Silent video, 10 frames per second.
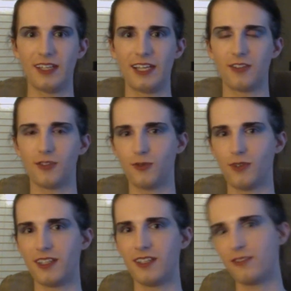like there's
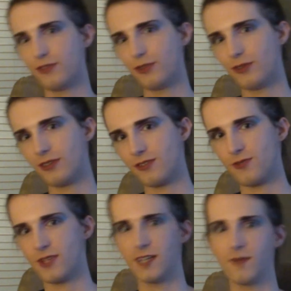one in the floor, there's
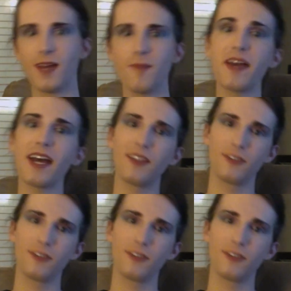one in my bed,